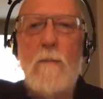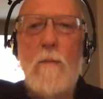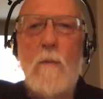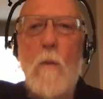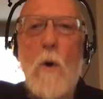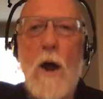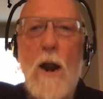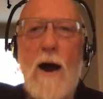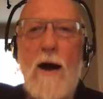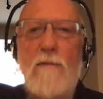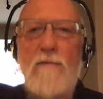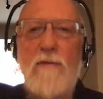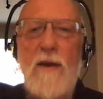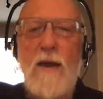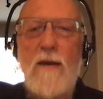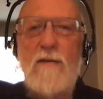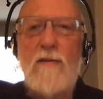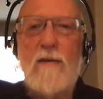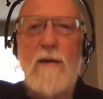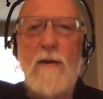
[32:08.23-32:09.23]
one-off
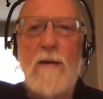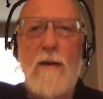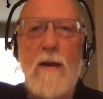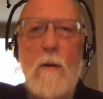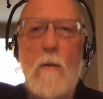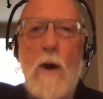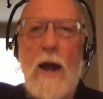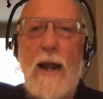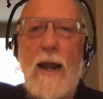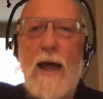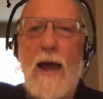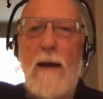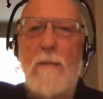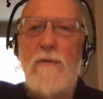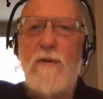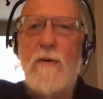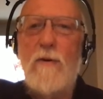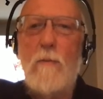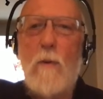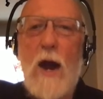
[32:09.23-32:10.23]
yeast at White
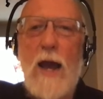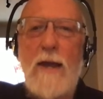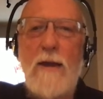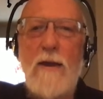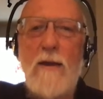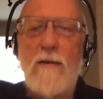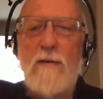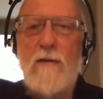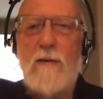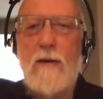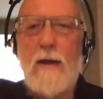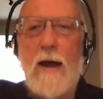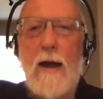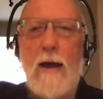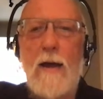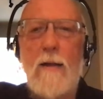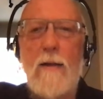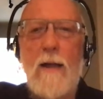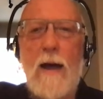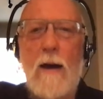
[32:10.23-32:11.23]
Labs or Y Yeast,
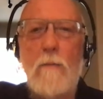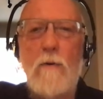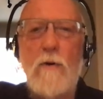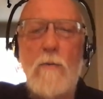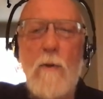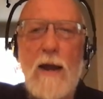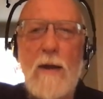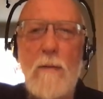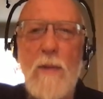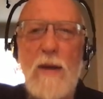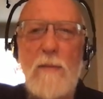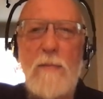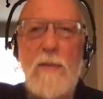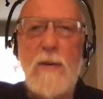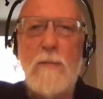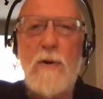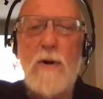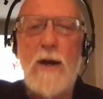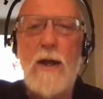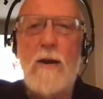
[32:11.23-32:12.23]
I would recommend
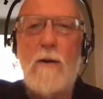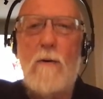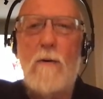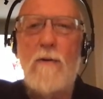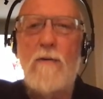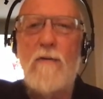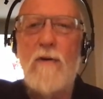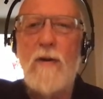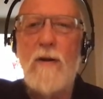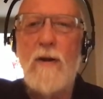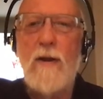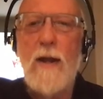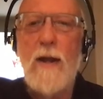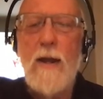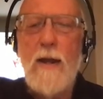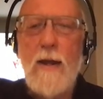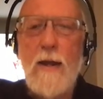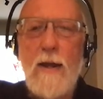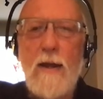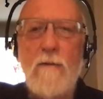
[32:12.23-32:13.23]
people get a hold of it and
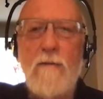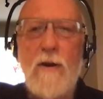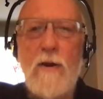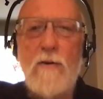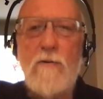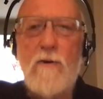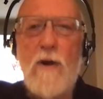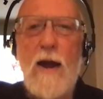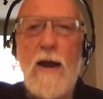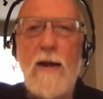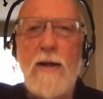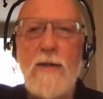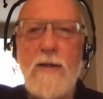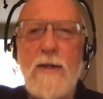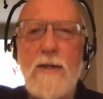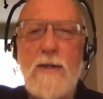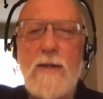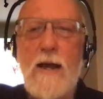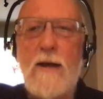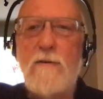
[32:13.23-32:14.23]
give it a try, because
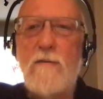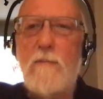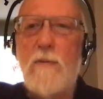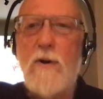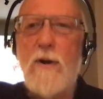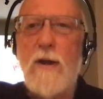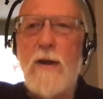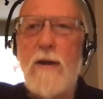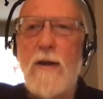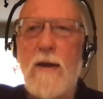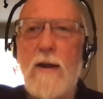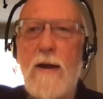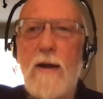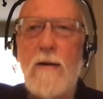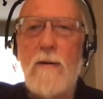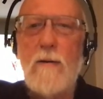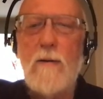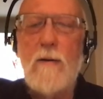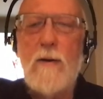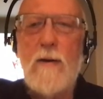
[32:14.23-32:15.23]
it sounds pretty
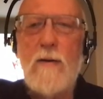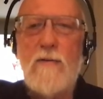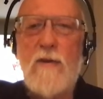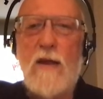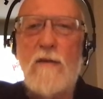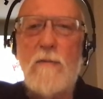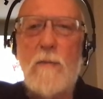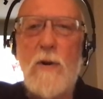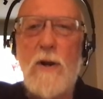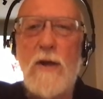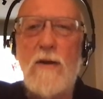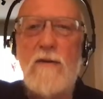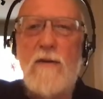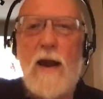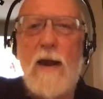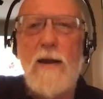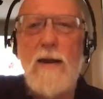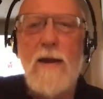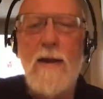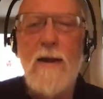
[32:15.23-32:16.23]

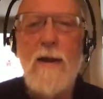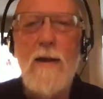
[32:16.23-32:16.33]
exciting.